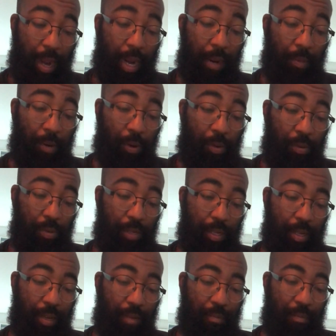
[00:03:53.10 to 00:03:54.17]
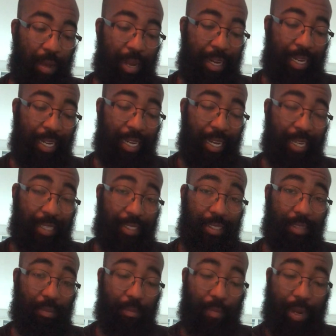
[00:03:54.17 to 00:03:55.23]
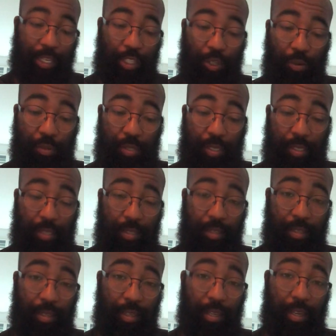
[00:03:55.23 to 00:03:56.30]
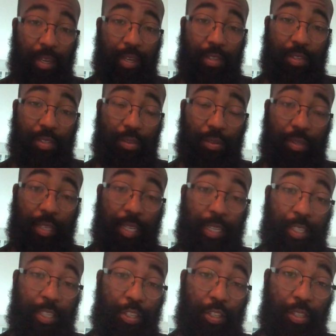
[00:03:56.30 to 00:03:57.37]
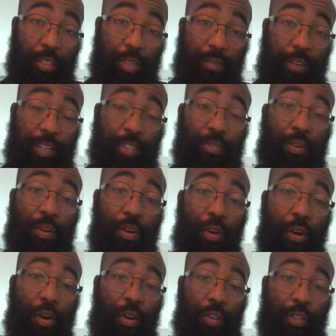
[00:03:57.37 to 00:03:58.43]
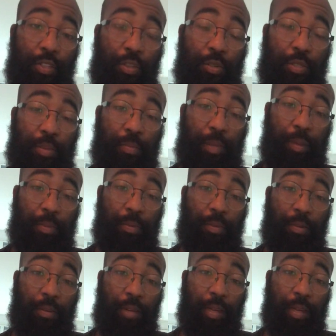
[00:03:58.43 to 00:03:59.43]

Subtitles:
uphold, mine elect, my chosen. So the children of Israel are the chosen people.